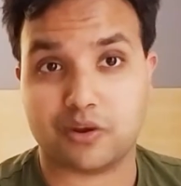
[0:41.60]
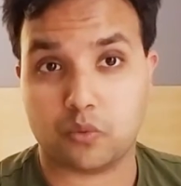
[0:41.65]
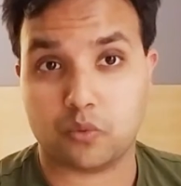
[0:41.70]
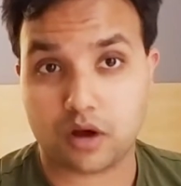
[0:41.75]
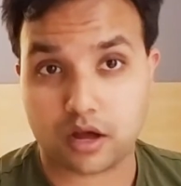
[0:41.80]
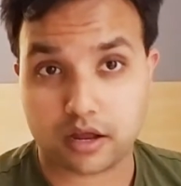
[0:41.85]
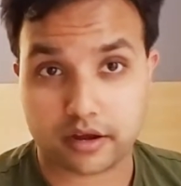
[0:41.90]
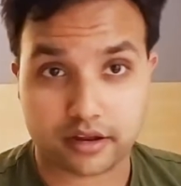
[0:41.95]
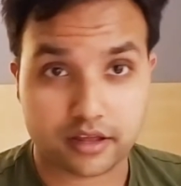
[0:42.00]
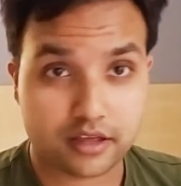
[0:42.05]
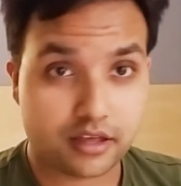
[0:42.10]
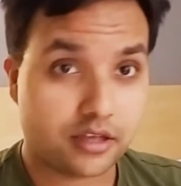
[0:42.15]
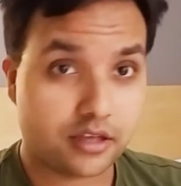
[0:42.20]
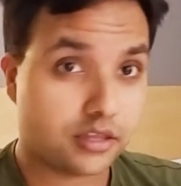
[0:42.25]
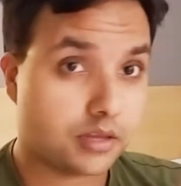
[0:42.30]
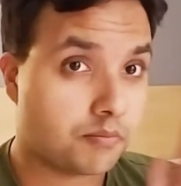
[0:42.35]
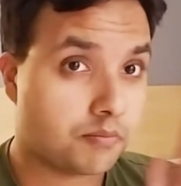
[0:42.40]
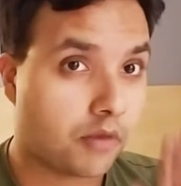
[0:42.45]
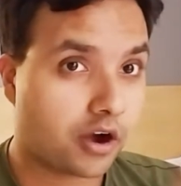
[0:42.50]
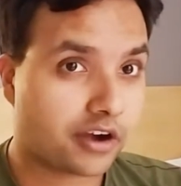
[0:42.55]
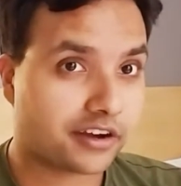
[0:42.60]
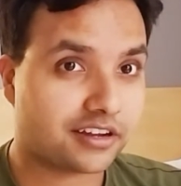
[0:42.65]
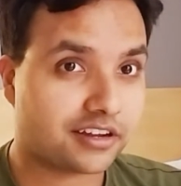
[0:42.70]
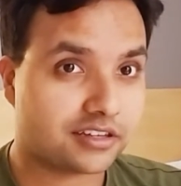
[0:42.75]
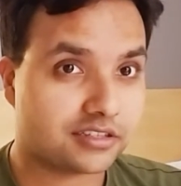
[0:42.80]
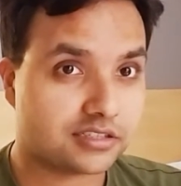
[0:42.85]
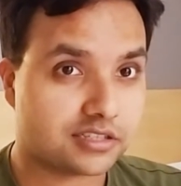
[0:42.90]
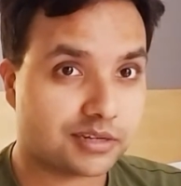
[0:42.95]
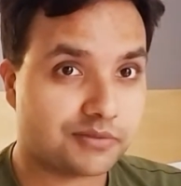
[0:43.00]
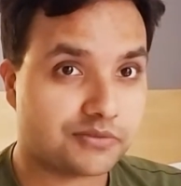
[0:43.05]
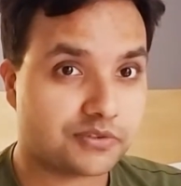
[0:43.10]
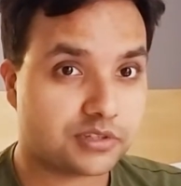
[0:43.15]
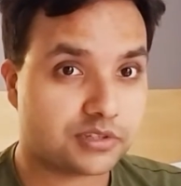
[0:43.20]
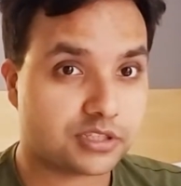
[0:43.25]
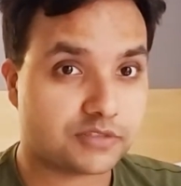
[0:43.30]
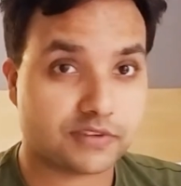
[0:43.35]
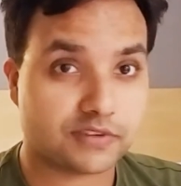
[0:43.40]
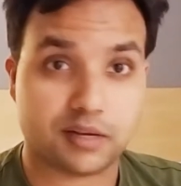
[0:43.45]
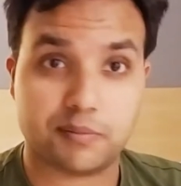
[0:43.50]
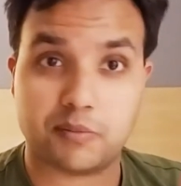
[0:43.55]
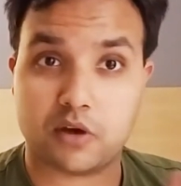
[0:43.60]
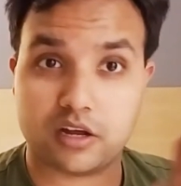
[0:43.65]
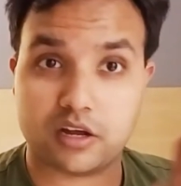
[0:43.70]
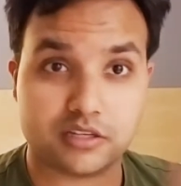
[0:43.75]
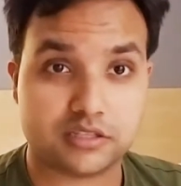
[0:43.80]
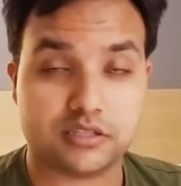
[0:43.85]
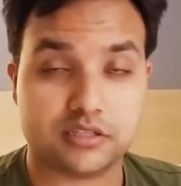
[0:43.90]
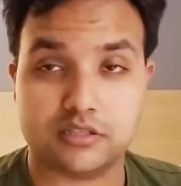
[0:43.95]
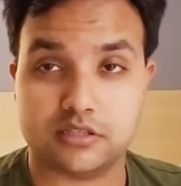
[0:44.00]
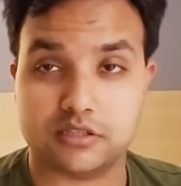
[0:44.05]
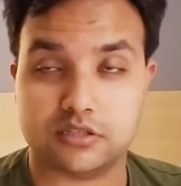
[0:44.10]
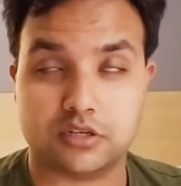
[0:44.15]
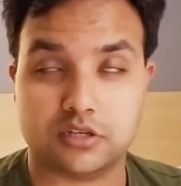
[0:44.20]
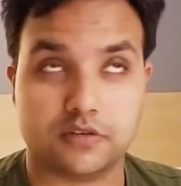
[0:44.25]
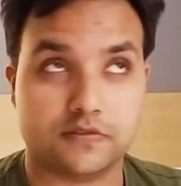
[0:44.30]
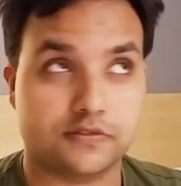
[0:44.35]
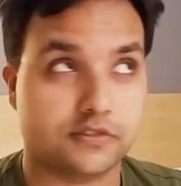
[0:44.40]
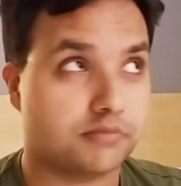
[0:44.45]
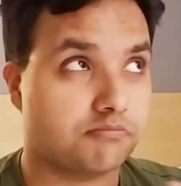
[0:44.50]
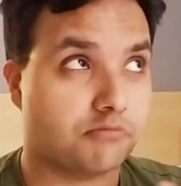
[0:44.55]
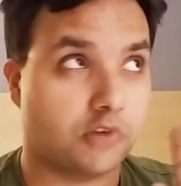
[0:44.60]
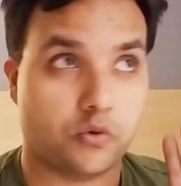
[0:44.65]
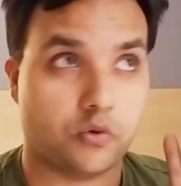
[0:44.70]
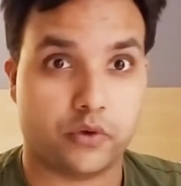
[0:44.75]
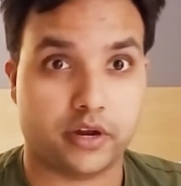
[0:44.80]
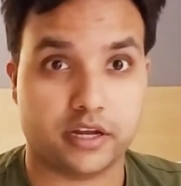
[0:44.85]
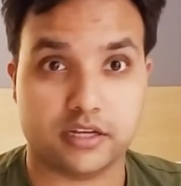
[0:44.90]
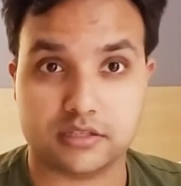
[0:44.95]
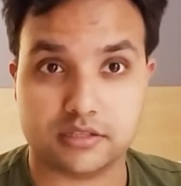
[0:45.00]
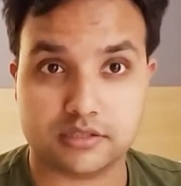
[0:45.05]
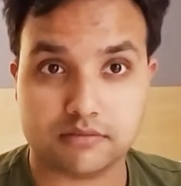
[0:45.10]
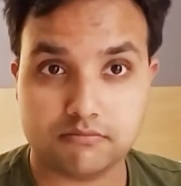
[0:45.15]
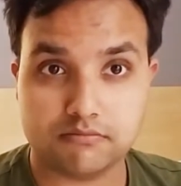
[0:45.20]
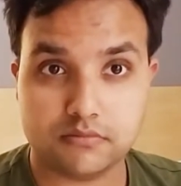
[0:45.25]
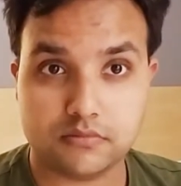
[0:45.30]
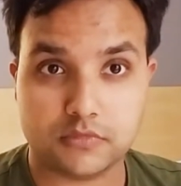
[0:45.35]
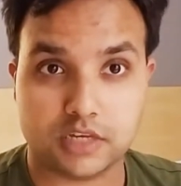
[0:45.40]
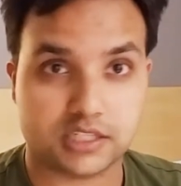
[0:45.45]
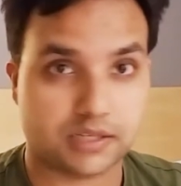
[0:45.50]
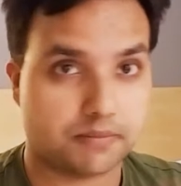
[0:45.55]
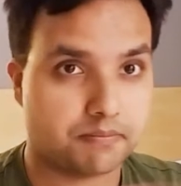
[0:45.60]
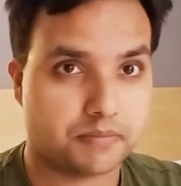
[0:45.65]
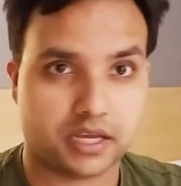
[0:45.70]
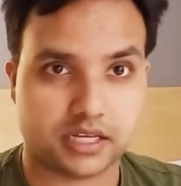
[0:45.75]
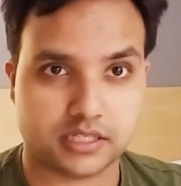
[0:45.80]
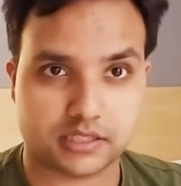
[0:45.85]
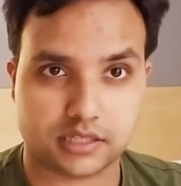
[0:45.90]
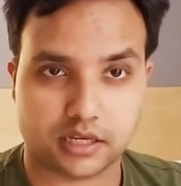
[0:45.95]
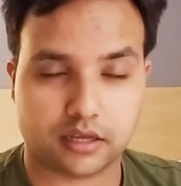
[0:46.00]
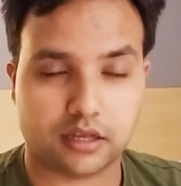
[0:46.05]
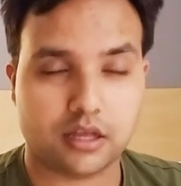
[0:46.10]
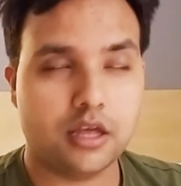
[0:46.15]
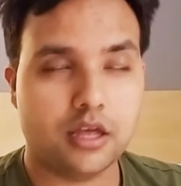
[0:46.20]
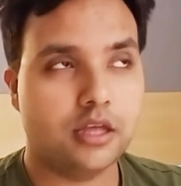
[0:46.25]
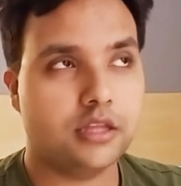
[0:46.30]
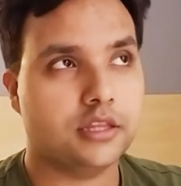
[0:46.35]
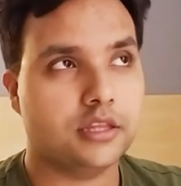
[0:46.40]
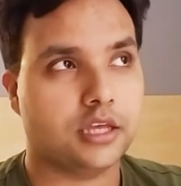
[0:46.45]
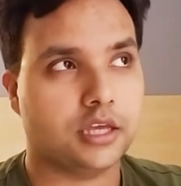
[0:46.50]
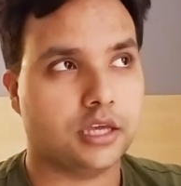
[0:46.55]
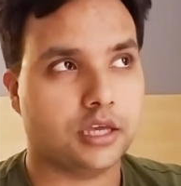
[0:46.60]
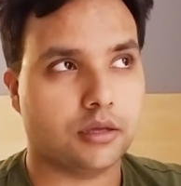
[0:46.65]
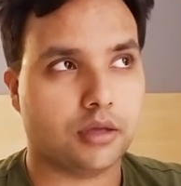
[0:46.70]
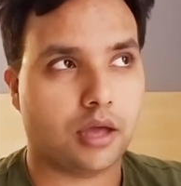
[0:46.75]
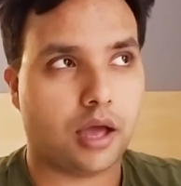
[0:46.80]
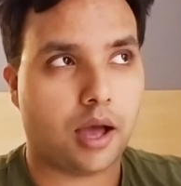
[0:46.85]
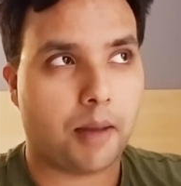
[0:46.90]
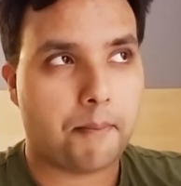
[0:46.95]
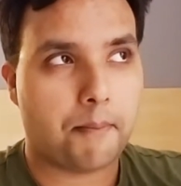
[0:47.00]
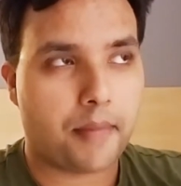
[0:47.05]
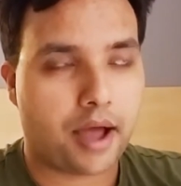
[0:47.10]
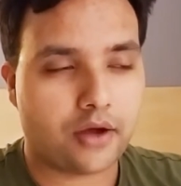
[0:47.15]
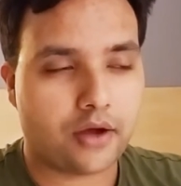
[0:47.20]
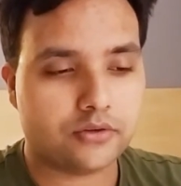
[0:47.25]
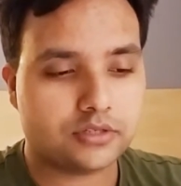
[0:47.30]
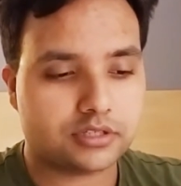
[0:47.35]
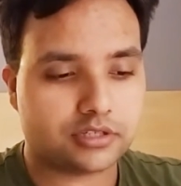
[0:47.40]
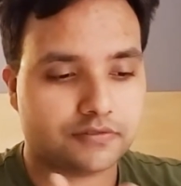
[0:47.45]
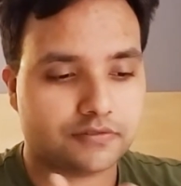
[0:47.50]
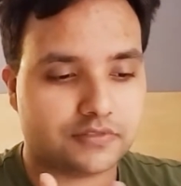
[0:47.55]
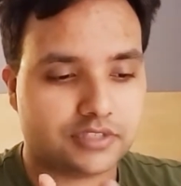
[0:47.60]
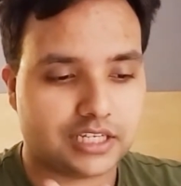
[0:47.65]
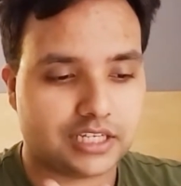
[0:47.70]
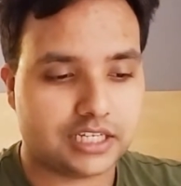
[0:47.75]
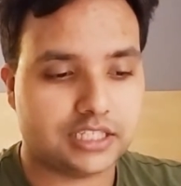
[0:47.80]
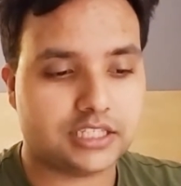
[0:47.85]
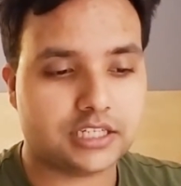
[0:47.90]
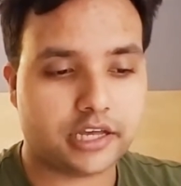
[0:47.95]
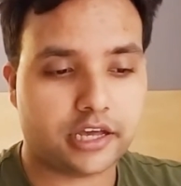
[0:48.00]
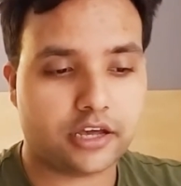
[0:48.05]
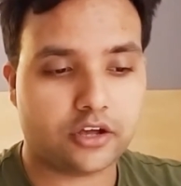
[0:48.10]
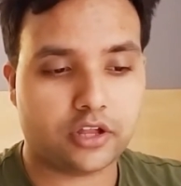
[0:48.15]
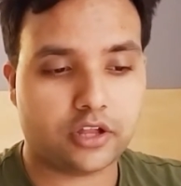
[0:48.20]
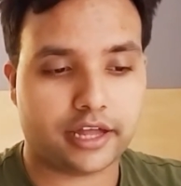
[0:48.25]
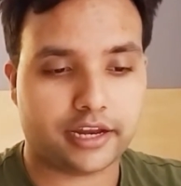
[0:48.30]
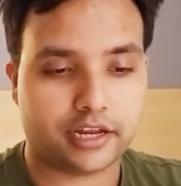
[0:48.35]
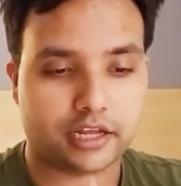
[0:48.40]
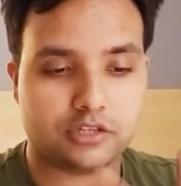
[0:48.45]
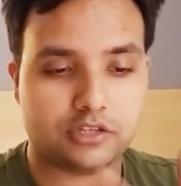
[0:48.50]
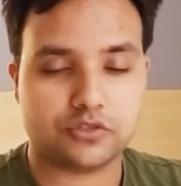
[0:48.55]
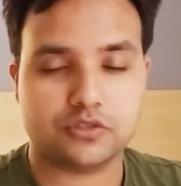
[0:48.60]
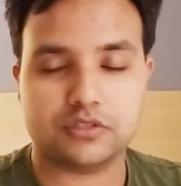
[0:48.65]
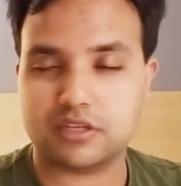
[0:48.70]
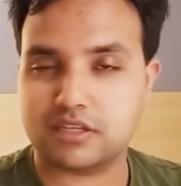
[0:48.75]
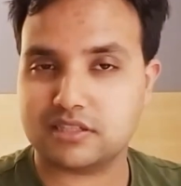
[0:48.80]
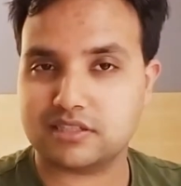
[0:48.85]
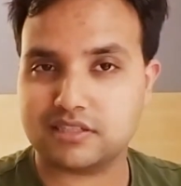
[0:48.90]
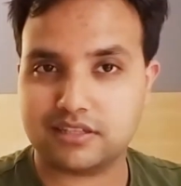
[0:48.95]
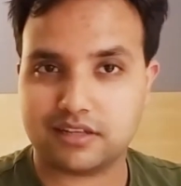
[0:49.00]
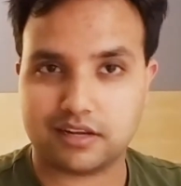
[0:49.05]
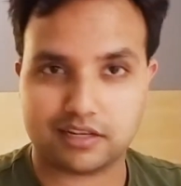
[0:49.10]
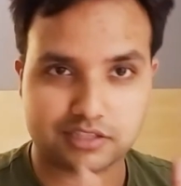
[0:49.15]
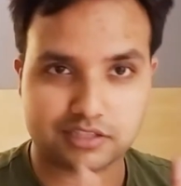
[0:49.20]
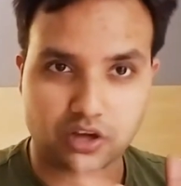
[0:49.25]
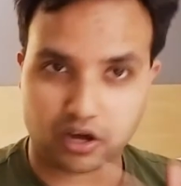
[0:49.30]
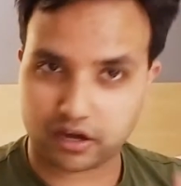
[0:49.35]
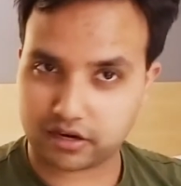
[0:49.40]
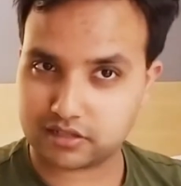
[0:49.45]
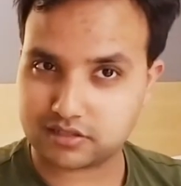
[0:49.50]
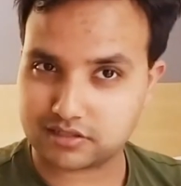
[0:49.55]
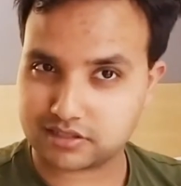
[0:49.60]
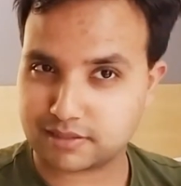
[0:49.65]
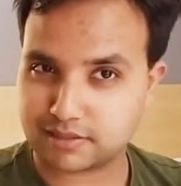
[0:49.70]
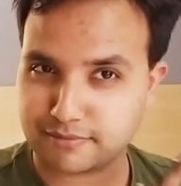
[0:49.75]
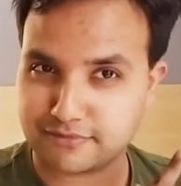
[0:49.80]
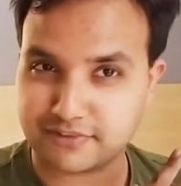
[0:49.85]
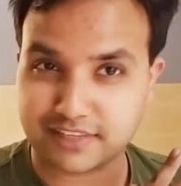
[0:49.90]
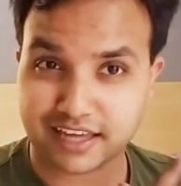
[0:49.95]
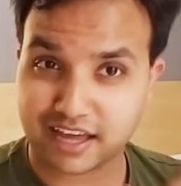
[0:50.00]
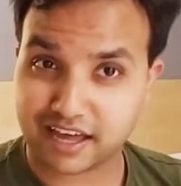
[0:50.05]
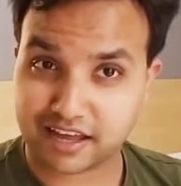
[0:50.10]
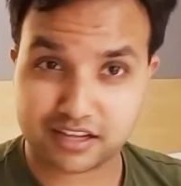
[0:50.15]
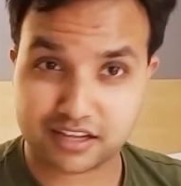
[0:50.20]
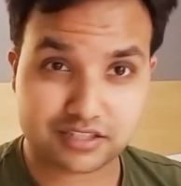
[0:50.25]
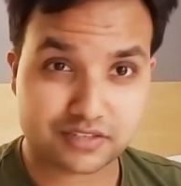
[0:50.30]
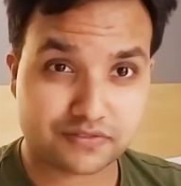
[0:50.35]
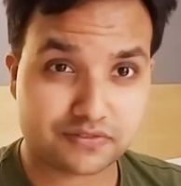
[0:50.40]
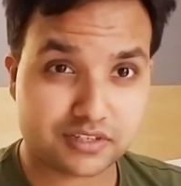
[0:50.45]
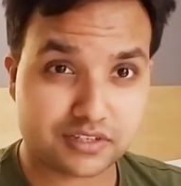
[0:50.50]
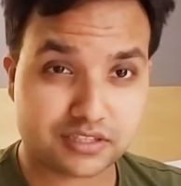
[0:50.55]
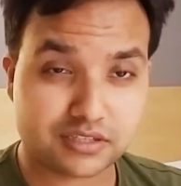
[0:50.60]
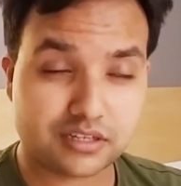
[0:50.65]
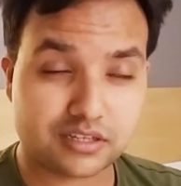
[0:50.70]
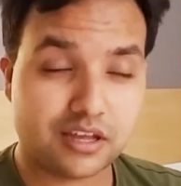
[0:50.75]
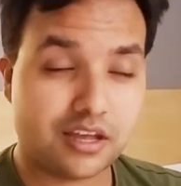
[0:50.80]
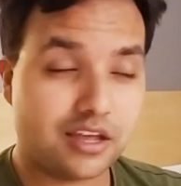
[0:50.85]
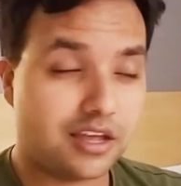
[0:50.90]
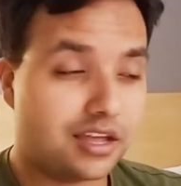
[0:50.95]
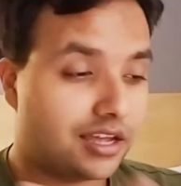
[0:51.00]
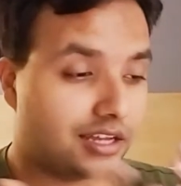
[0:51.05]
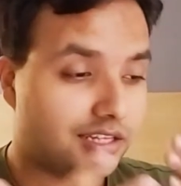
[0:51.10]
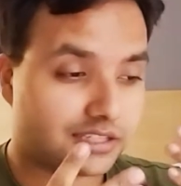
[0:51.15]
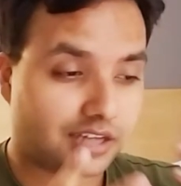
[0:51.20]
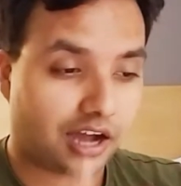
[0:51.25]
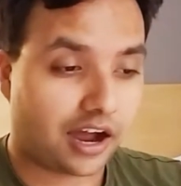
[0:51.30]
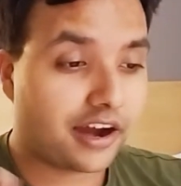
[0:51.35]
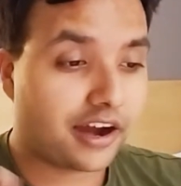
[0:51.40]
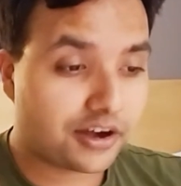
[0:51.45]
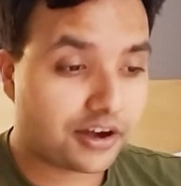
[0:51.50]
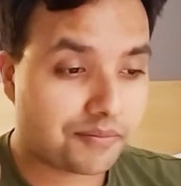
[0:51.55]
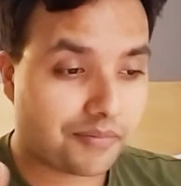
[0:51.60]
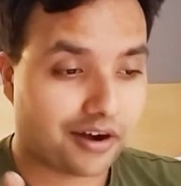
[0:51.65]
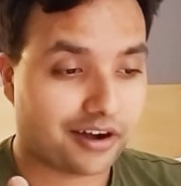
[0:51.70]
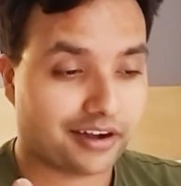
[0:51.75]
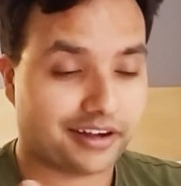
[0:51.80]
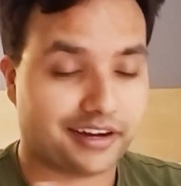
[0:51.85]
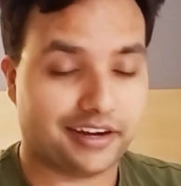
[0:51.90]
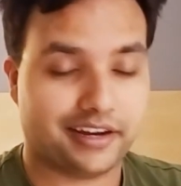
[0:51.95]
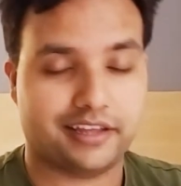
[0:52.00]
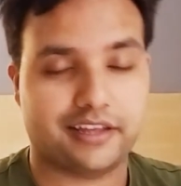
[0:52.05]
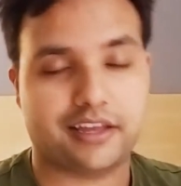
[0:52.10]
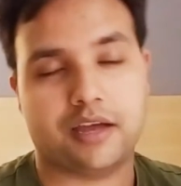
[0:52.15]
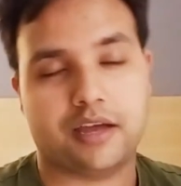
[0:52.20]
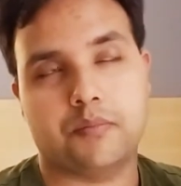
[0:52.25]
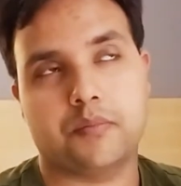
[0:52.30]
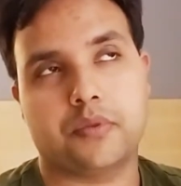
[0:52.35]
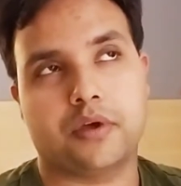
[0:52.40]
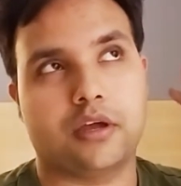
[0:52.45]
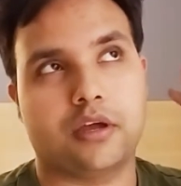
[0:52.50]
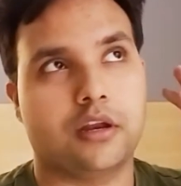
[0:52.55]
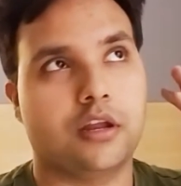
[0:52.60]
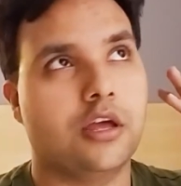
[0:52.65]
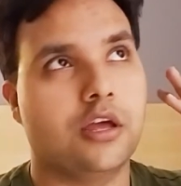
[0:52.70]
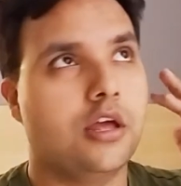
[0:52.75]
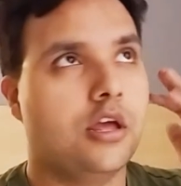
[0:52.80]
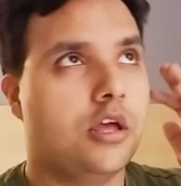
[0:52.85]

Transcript: one. The marketing team for this film honestly deserves a raise. It's amazing. The amount of detail and intricacy that has gone into some of the edits of this entire marketing campaign.